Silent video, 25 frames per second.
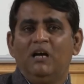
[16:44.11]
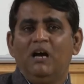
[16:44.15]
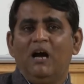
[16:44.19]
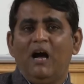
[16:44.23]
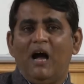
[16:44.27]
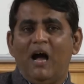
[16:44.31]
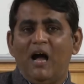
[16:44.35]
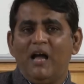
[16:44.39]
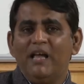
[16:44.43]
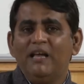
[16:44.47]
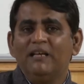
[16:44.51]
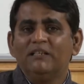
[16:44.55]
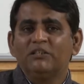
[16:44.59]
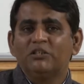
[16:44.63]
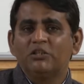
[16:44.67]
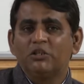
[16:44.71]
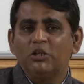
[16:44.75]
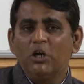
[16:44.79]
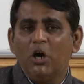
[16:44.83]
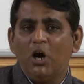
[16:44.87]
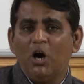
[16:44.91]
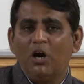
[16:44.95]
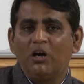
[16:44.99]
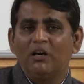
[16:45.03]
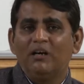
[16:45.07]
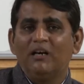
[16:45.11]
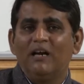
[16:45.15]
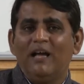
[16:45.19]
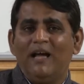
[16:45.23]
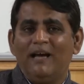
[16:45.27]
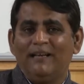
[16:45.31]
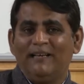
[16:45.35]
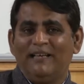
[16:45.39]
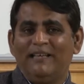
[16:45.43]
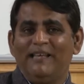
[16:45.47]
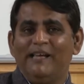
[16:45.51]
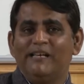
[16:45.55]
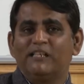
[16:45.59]
I ensure and
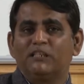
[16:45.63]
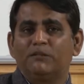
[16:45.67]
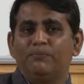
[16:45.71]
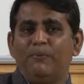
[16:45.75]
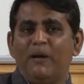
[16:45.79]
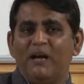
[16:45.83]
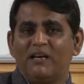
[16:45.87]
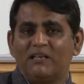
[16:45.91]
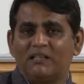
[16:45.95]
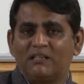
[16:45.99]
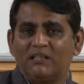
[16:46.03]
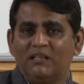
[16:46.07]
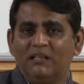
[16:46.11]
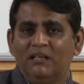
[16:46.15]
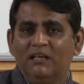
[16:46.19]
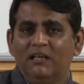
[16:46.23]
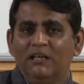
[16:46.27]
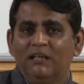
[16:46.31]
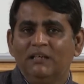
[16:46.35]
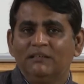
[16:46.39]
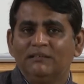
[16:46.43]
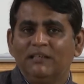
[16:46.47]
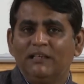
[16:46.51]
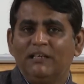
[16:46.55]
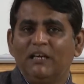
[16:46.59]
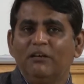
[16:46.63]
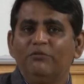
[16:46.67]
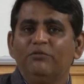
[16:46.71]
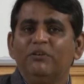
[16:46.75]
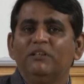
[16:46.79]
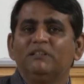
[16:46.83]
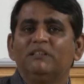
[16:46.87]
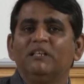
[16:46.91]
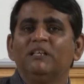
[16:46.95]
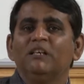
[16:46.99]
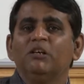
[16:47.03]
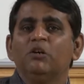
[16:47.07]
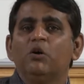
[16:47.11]
I expect that
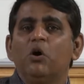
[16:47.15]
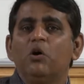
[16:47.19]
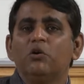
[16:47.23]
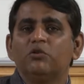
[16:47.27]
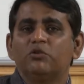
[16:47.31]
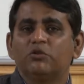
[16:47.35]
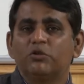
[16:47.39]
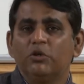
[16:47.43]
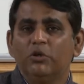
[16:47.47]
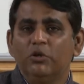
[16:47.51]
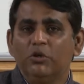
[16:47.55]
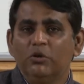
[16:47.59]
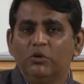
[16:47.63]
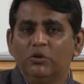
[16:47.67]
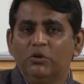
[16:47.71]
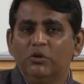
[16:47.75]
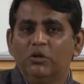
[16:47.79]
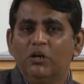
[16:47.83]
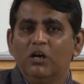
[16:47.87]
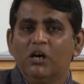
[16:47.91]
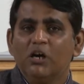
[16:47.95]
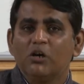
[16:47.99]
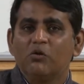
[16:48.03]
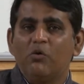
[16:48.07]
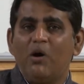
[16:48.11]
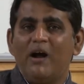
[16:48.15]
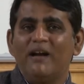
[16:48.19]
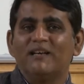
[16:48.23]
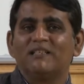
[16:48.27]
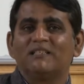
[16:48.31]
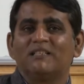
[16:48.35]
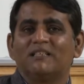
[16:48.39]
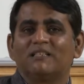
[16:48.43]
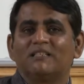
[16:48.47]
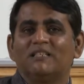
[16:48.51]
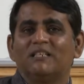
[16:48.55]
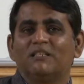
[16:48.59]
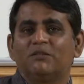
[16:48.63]
everything goes to you quite
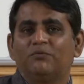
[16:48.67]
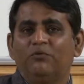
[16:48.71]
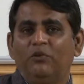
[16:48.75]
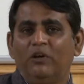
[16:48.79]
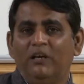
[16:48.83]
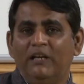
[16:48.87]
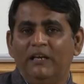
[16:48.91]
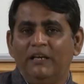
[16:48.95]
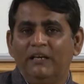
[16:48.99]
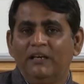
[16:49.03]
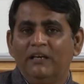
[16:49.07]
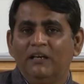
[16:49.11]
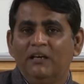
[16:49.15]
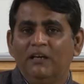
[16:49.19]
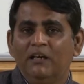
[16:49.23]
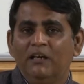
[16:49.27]
successfully.